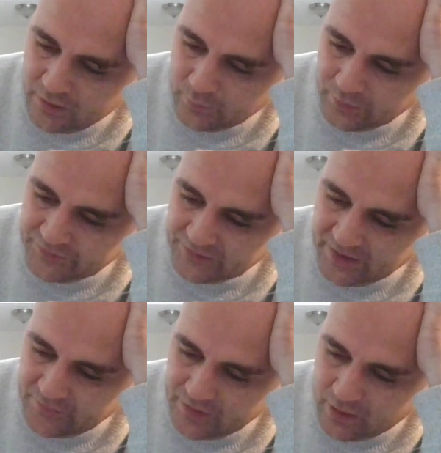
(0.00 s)
was
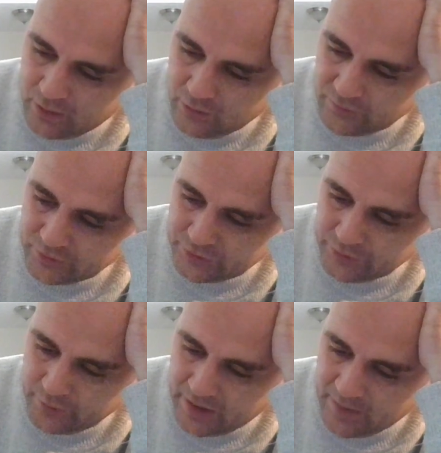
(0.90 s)
given over
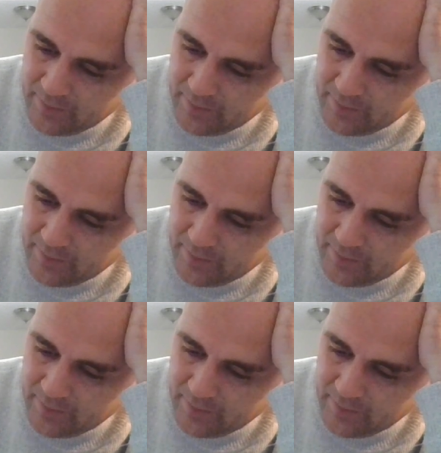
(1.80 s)
to a